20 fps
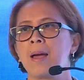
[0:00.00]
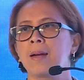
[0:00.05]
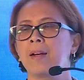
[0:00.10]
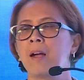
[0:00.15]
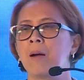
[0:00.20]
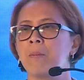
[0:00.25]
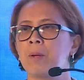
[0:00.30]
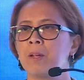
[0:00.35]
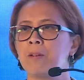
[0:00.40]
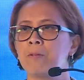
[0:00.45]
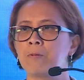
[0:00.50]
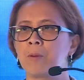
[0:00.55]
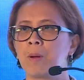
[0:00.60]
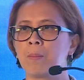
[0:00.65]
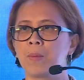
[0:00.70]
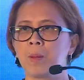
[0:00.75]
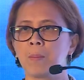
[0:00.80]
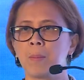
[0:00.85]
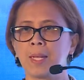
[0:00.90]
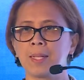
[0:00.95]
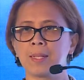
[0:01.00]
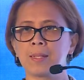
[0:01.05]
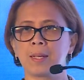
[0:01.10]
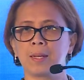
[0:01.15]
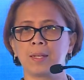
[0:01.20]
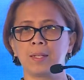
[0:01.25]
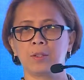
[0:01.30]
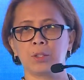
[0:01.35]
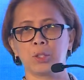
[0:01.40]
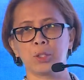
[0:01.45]
coming from the
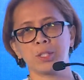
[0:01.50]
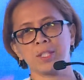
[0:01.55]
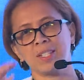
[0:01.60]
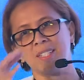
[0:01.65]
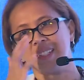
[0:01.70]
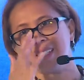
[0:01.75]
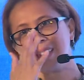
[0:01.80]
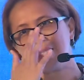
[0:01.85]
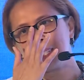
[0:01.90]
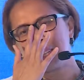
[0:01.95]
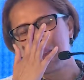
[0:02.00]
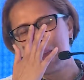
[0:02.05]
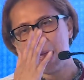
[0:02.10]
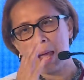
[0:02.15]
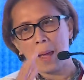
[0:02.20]
bedside nurses.